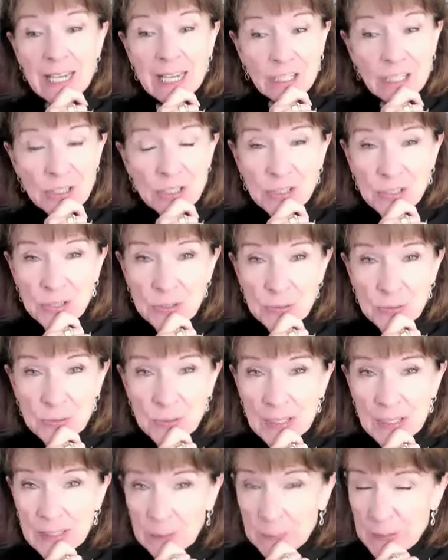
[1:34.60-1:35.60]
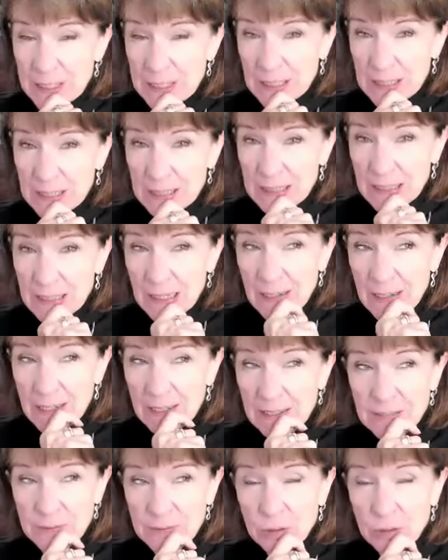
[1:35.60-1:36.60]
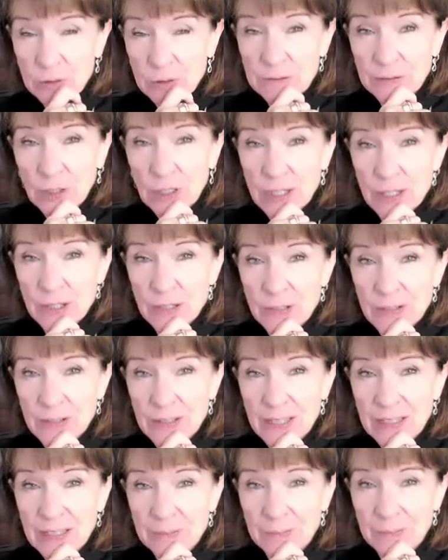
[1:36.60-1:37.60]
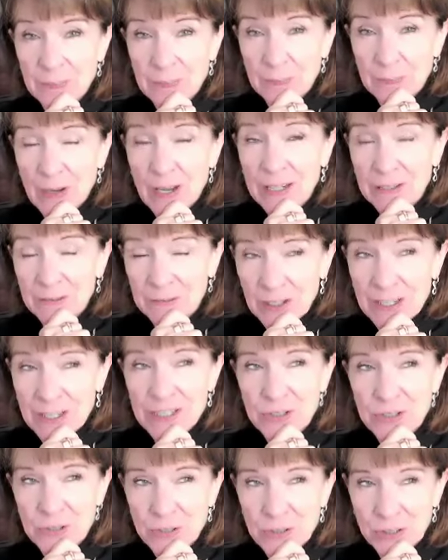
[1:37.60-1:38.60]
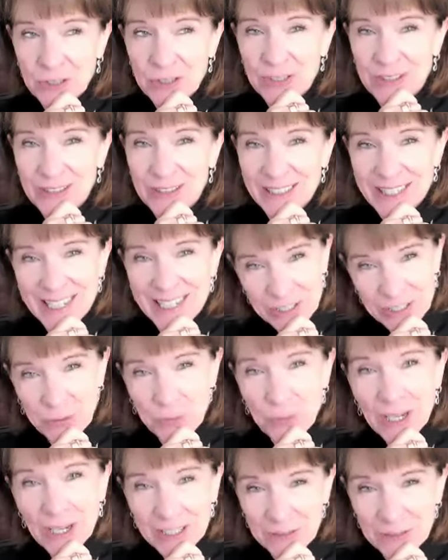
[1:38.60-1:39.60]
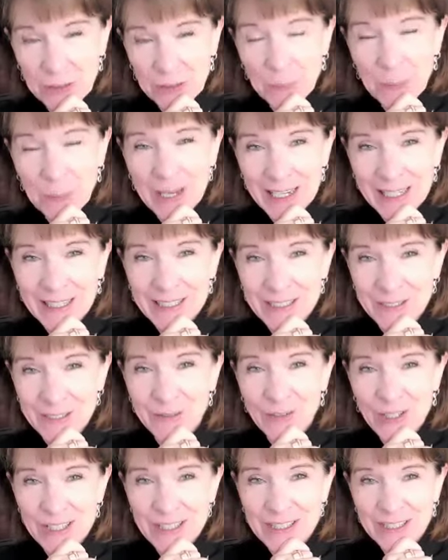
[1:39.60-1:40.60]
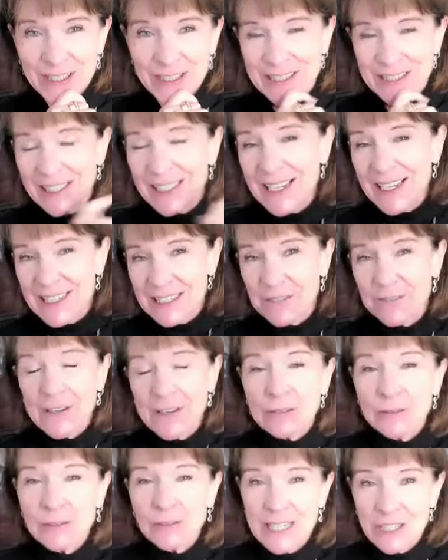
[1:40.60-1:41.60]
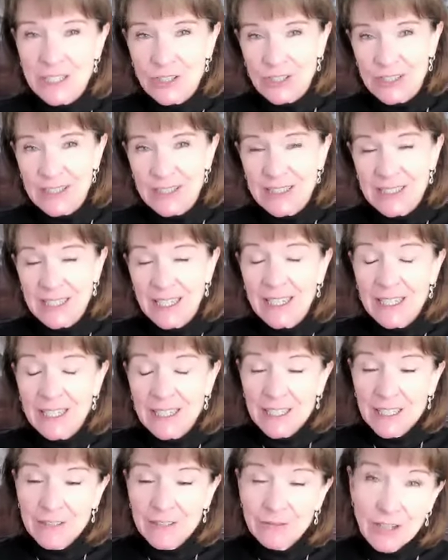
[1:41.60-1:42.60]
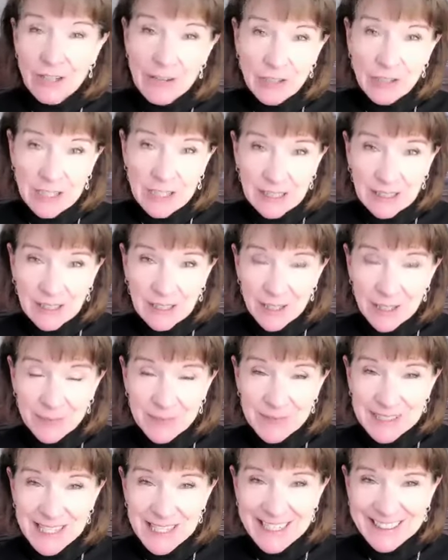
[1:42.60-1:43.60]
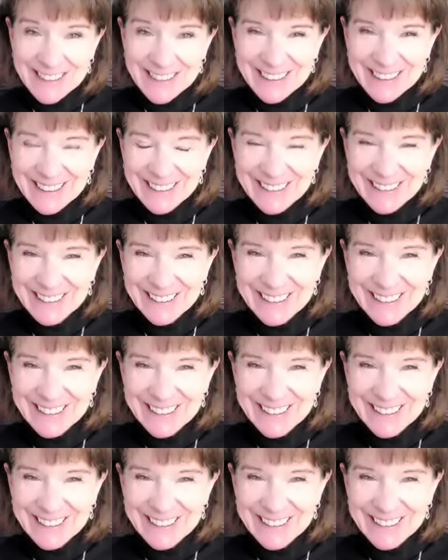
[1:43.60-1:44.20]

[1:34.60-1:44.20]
lecture 2 a little bit difficult to follow, then I advise you look at lecture 1 of the playlist first, because it lays the foundations for everything that comes later.